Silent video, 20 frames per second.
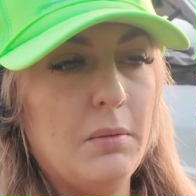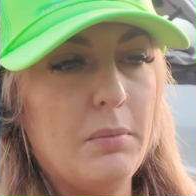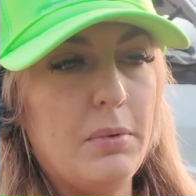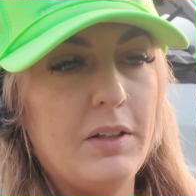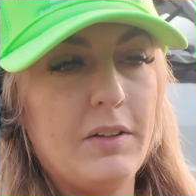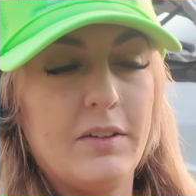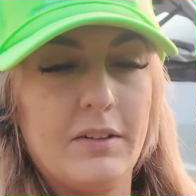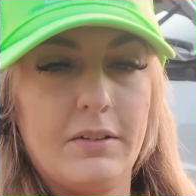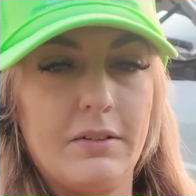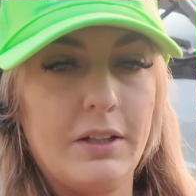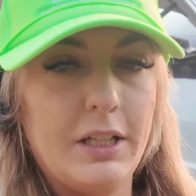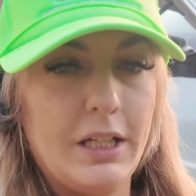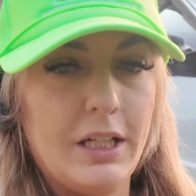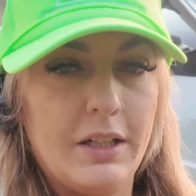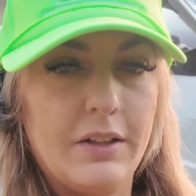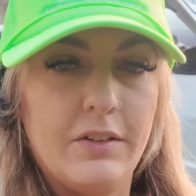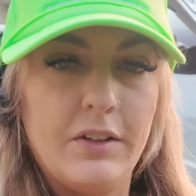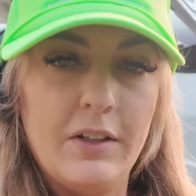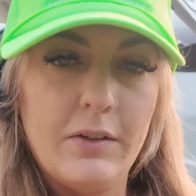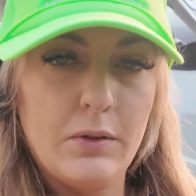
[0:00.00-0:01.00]
basically
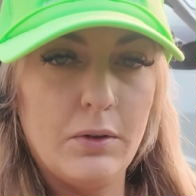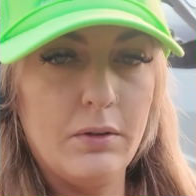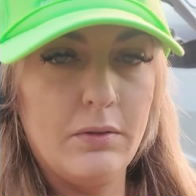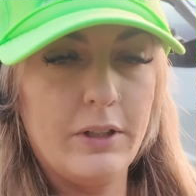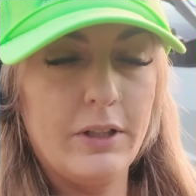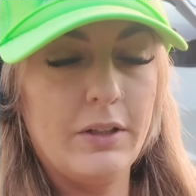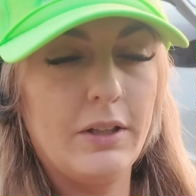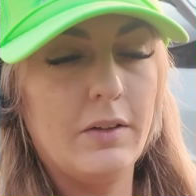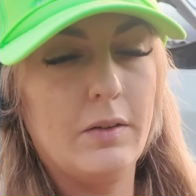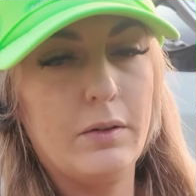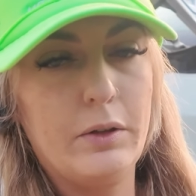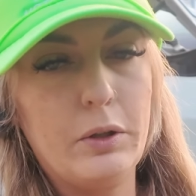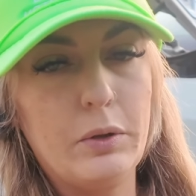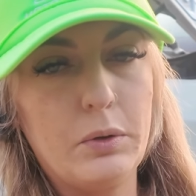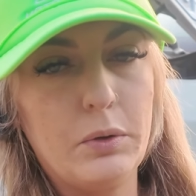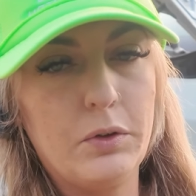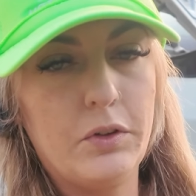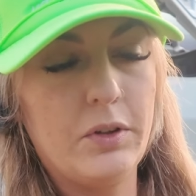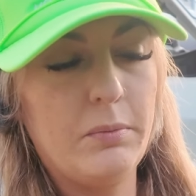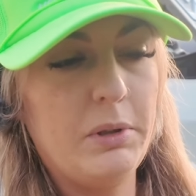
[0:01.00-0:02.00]
a diesel event that's
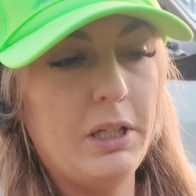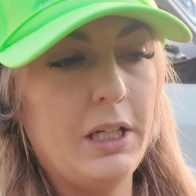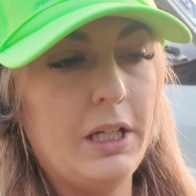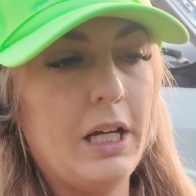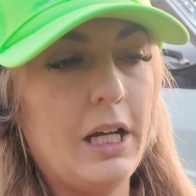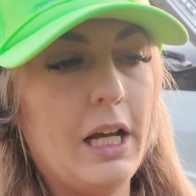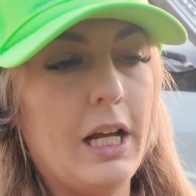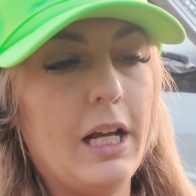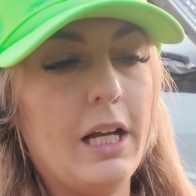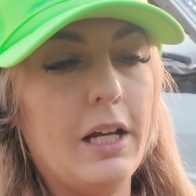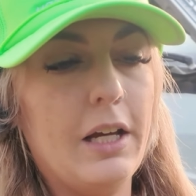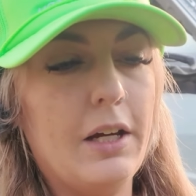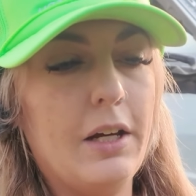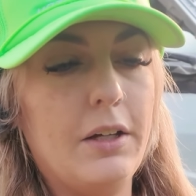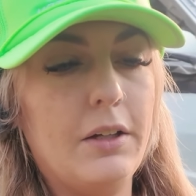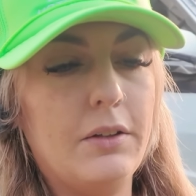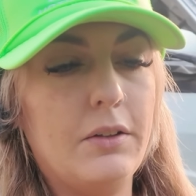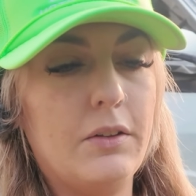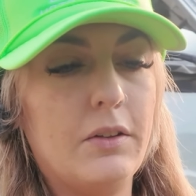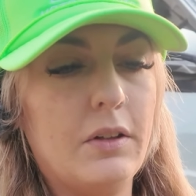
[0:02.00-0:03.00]
local to me
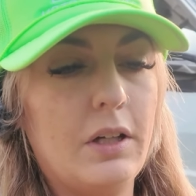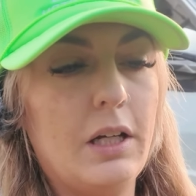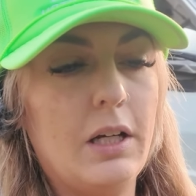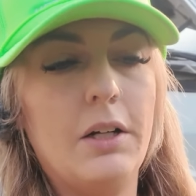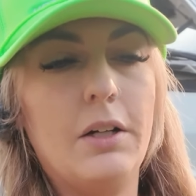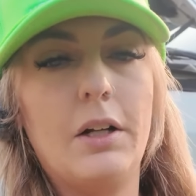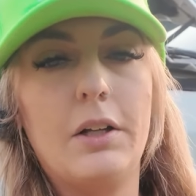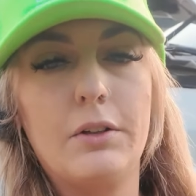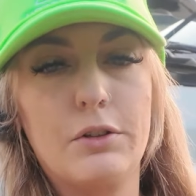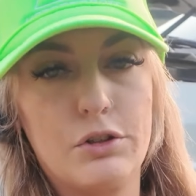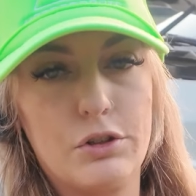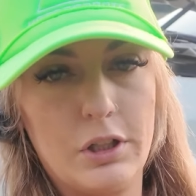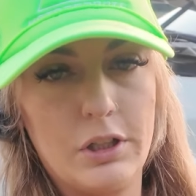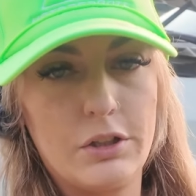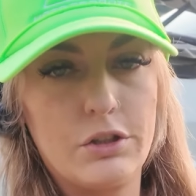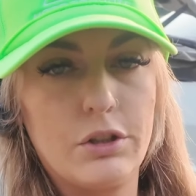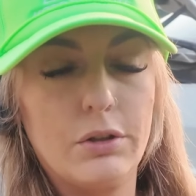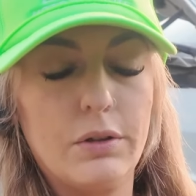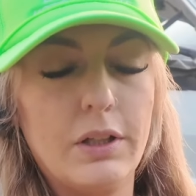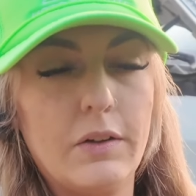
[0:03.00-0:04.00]
and another
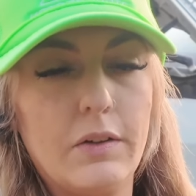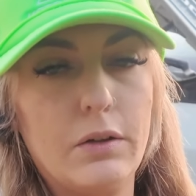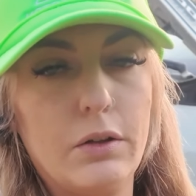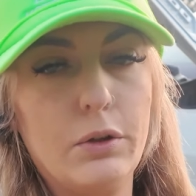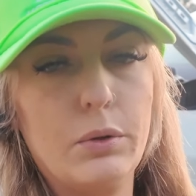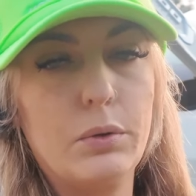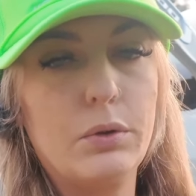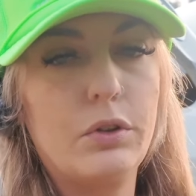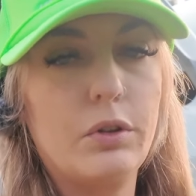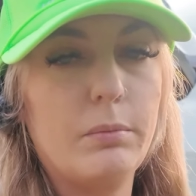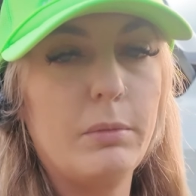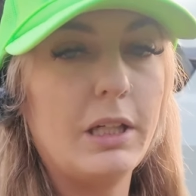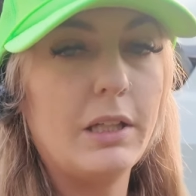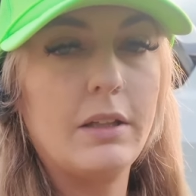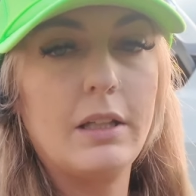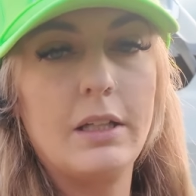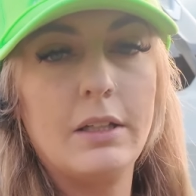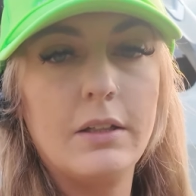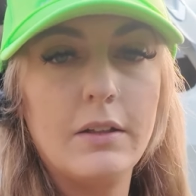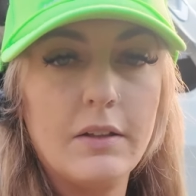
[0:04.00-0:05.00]
truck show that's local to me
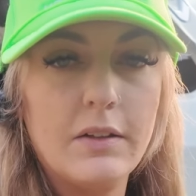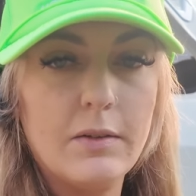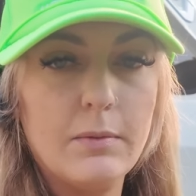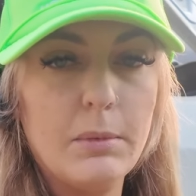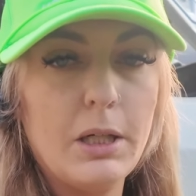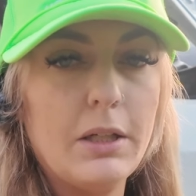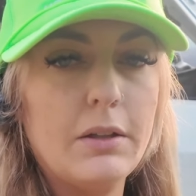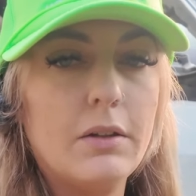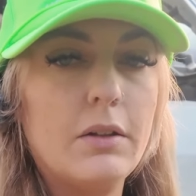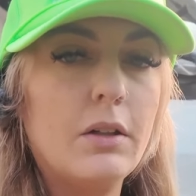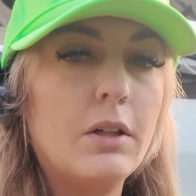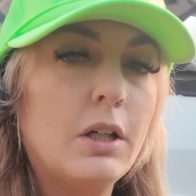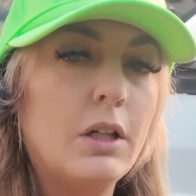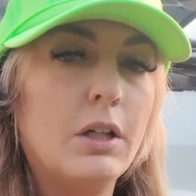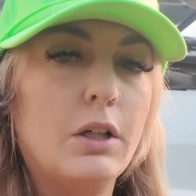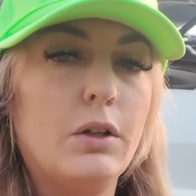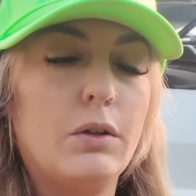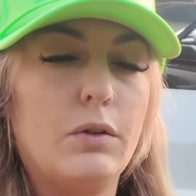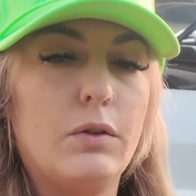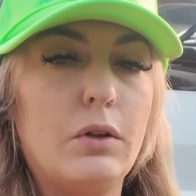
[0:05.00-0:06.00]
at the end of this month.
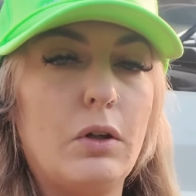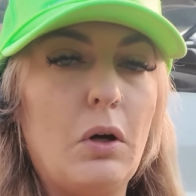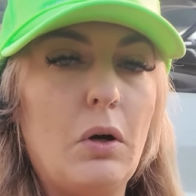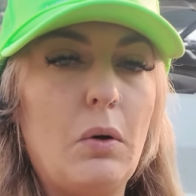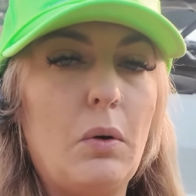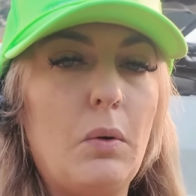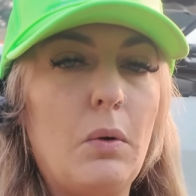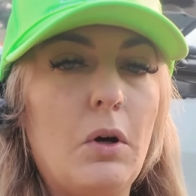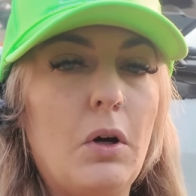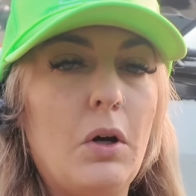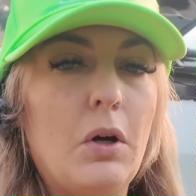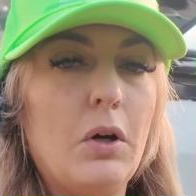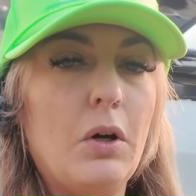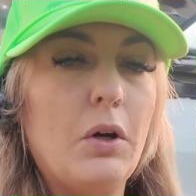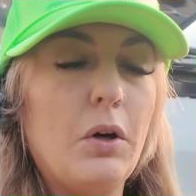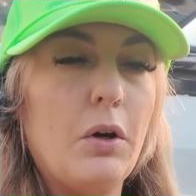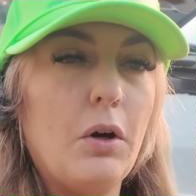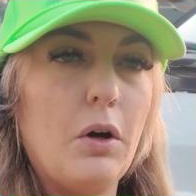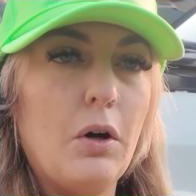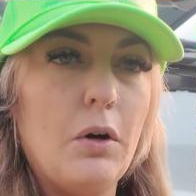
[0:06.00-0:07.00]
So
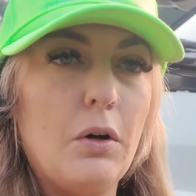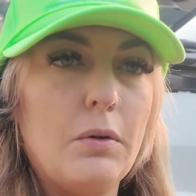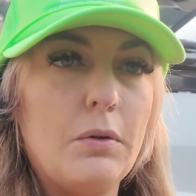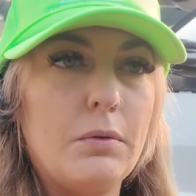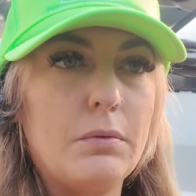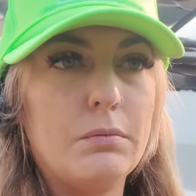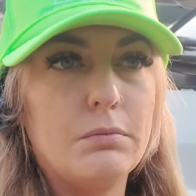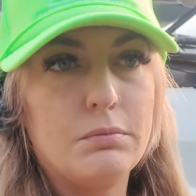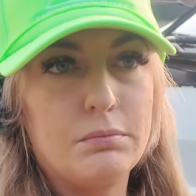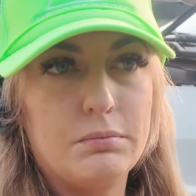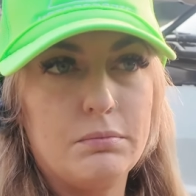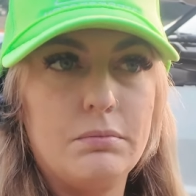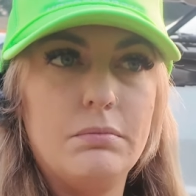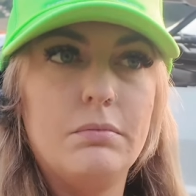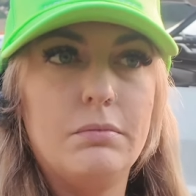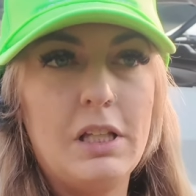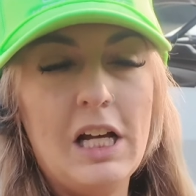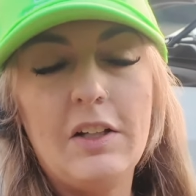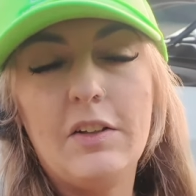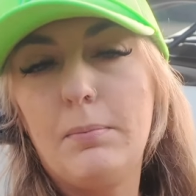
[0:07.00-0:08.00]

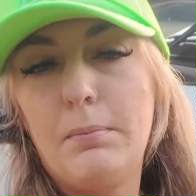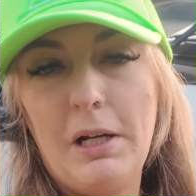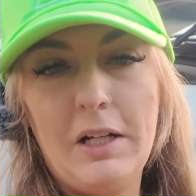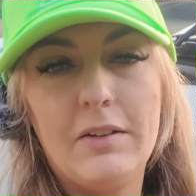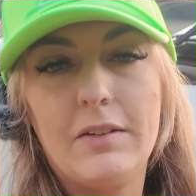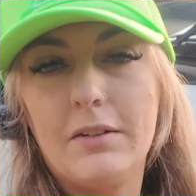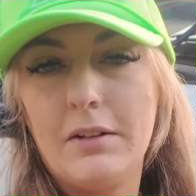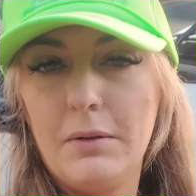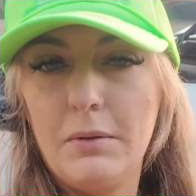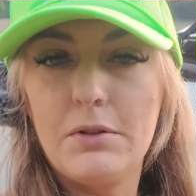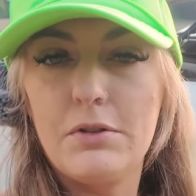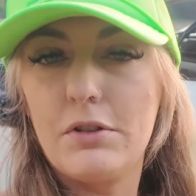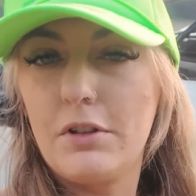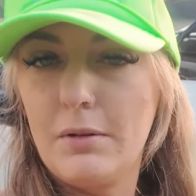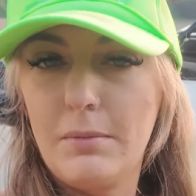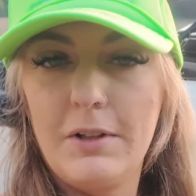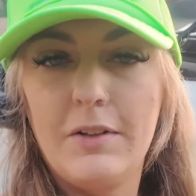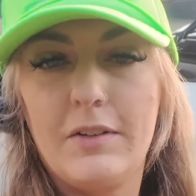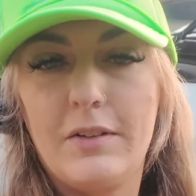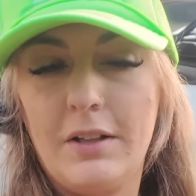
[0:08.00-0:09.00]
that's basically what you're
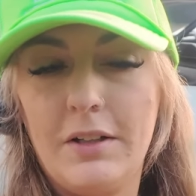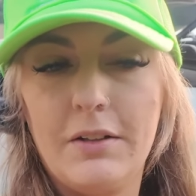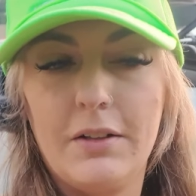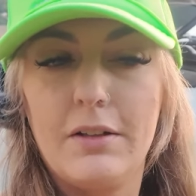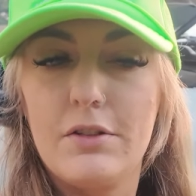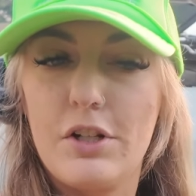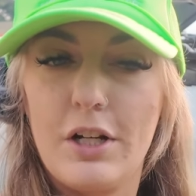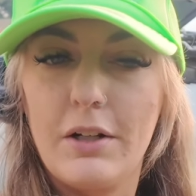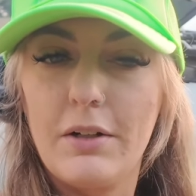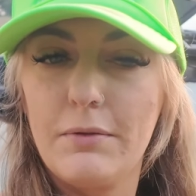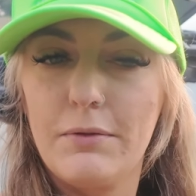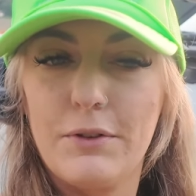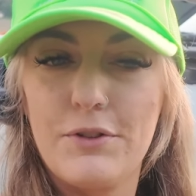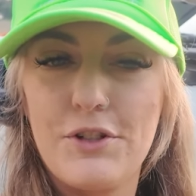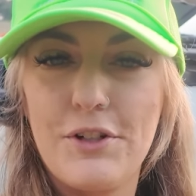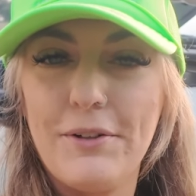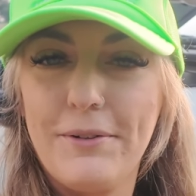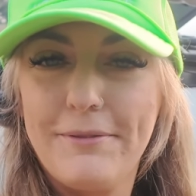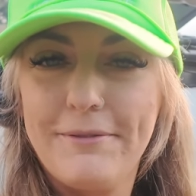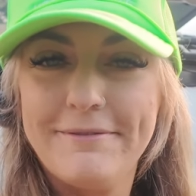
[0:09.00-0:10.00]
going to be seeing on the channel for
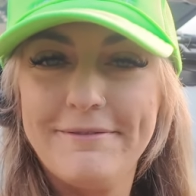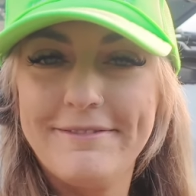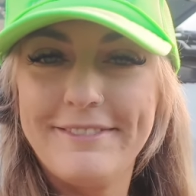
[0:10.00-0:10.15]
June.